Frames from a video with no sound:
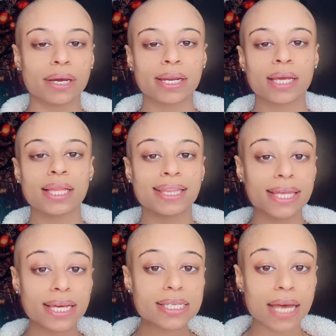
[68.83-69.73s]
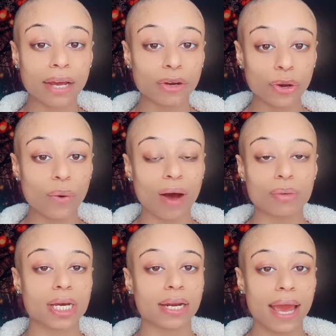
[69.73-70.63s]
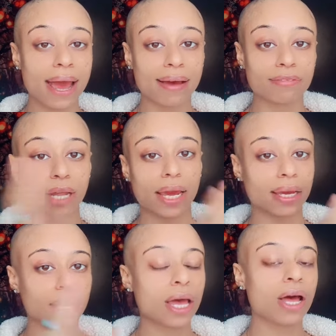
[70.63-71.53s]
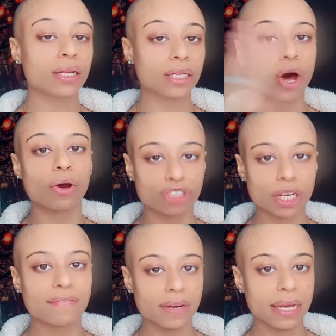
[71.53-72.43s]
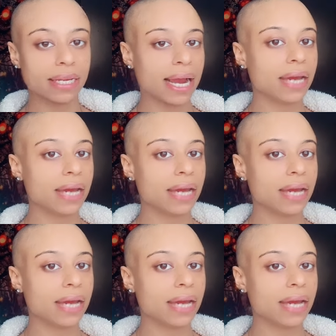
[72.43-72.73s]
but this I knew I was gonna have like longevity.